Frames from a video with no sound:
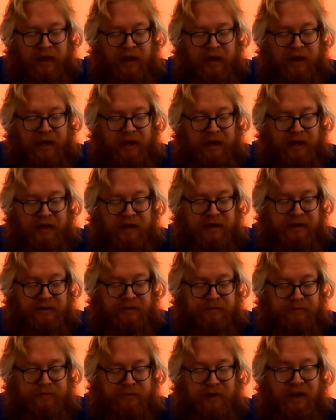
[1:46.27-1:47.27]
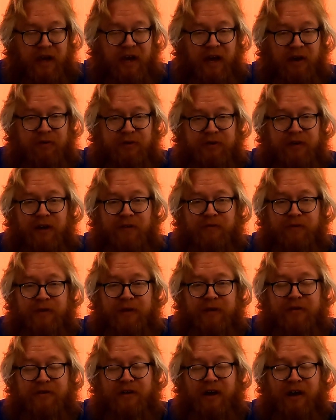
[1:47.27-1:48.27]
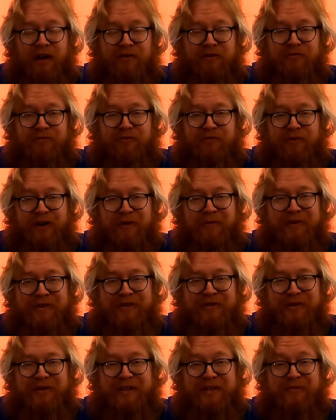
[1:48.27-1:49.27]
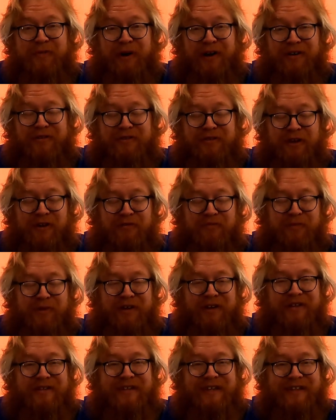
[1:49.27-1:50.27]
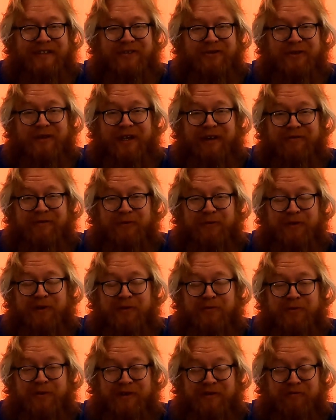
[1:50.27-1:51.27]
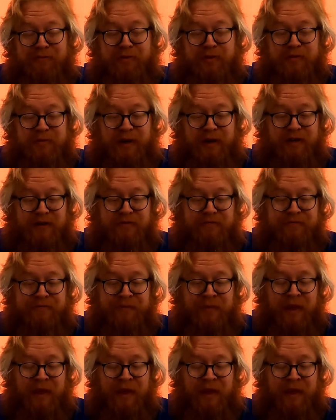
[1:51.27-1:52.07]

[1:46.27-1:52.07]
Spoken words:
and I would definitely not recommend doing these by yourself because it's good to have someone else with a different perspective.